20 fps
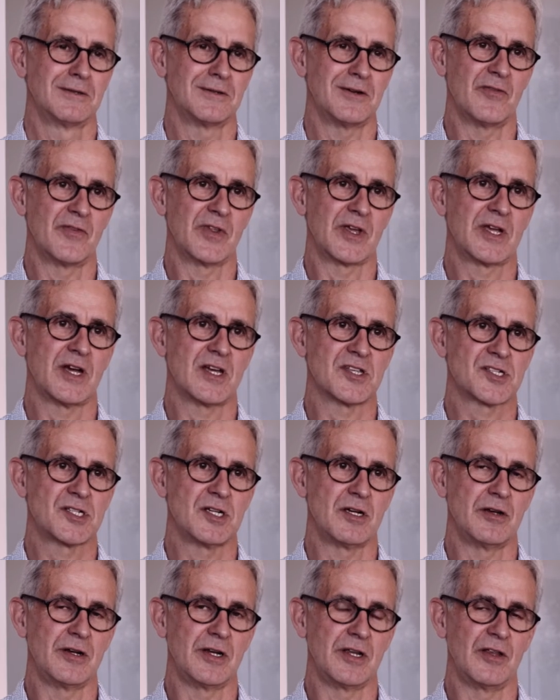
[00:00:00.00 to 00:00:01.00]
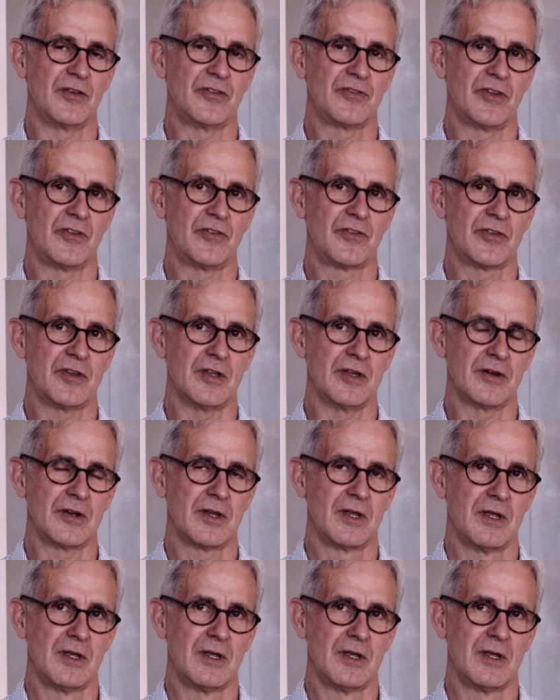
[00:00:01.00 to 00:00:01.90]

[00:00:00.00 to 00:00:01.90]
of the Custodians is that